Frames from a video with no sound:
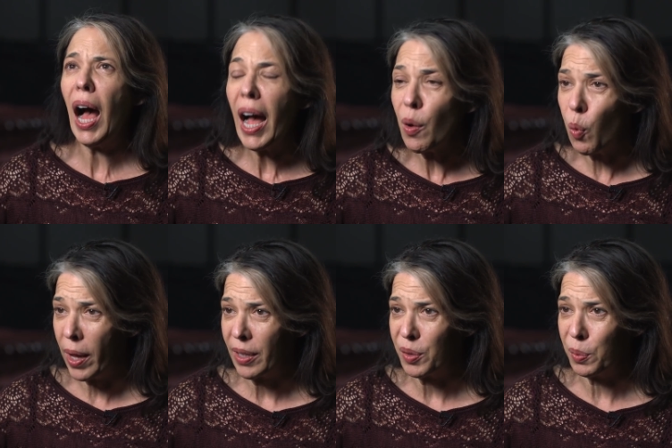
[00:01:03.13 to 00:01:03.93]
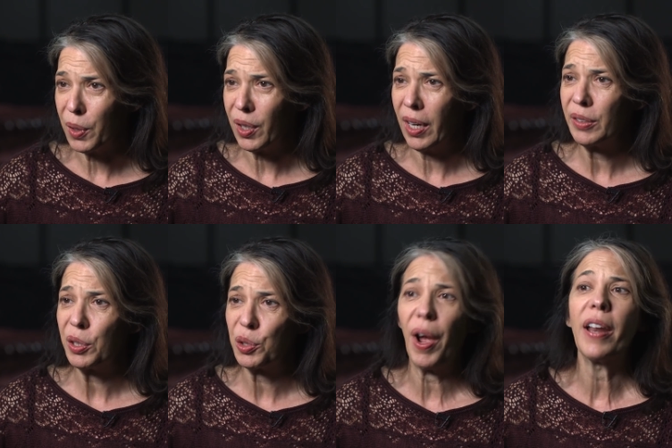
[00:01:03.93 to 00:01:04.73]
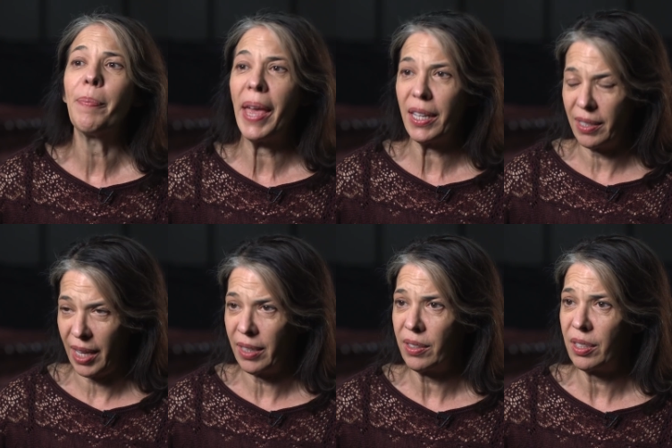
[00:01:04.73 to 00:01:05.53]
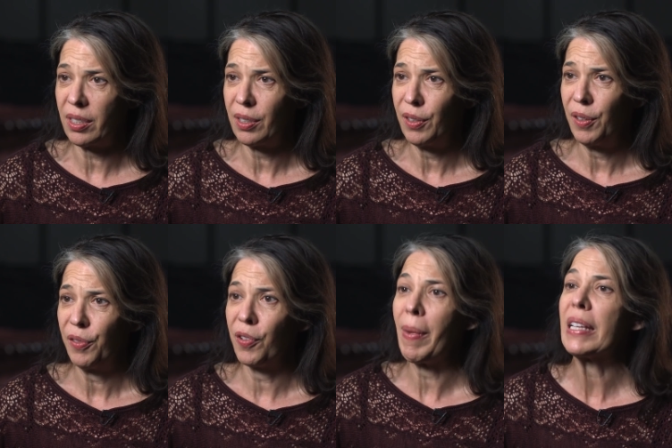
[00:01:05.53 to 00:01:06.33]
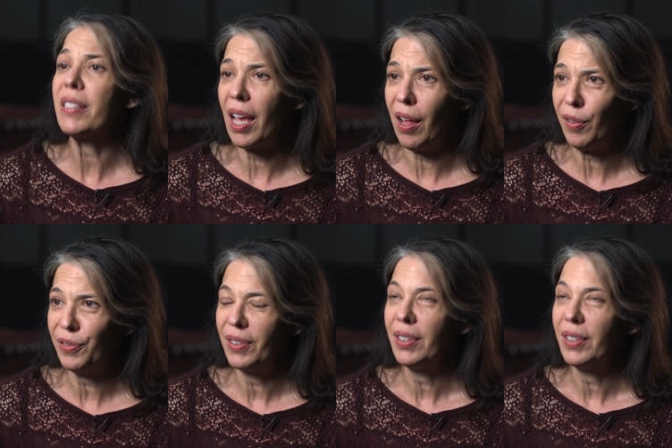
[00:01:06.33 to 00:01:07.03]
I wanted to work on to try to make sense for myself.